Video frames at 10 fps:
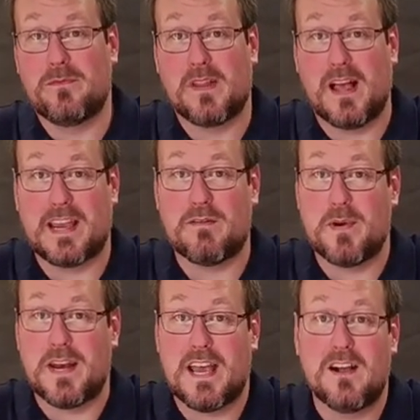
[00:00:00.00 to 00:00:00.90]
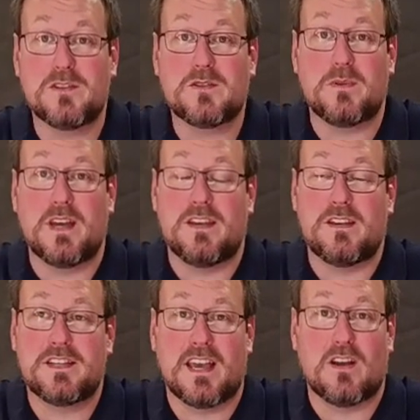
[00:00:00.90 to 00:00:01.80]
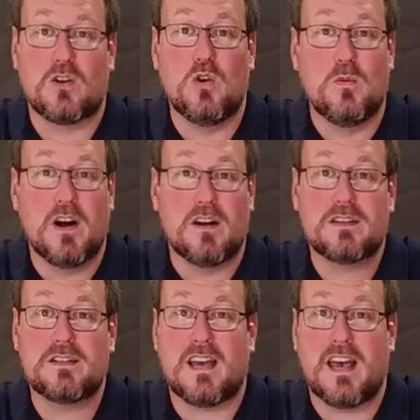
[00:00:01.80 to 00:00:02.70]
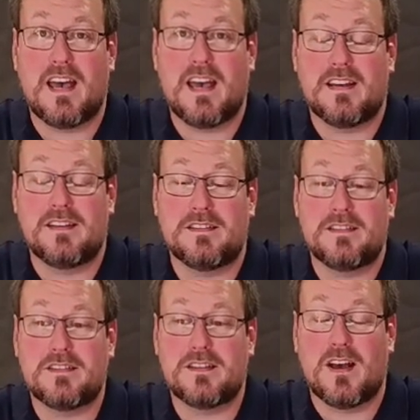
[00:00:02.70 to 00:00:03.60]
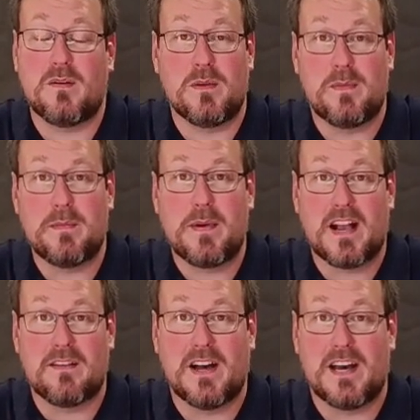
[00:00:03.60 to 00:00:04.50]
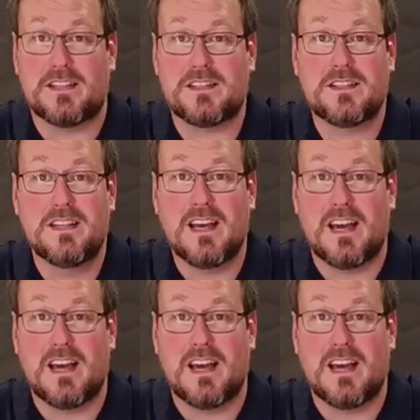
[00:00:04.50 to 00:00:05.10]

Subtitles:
like everybody else, where you take a cool box and with a big bag of ice,